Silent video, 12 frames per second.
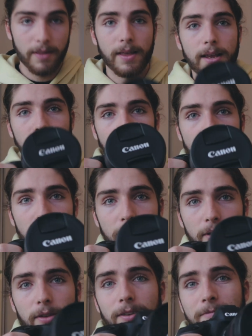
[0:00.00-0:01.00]
these
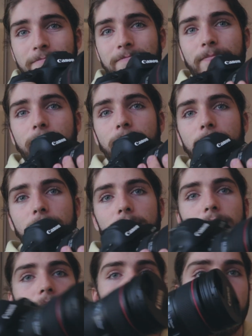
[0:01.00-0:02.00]
cameras,
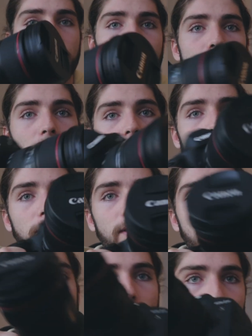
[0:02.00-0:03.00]
this lens matched with
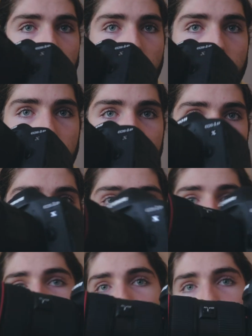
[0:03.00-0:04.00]
this camera
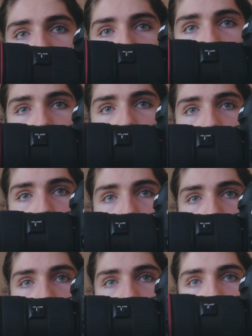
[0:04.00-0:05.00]
is
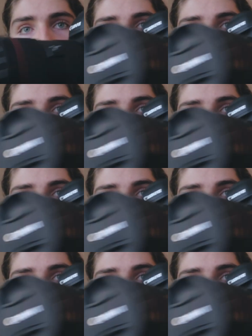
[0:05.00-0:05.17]
enormous.